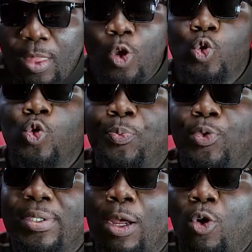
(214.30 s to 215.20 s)
to
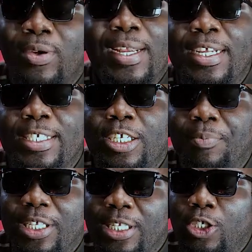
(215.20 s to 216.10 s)
put a congratulation
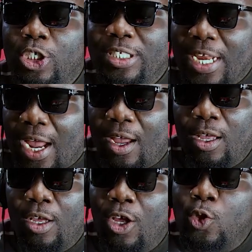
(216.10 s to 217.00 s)
message there
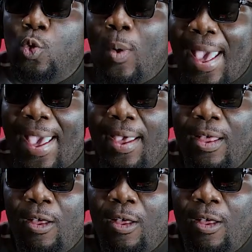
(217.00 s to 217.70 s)
to her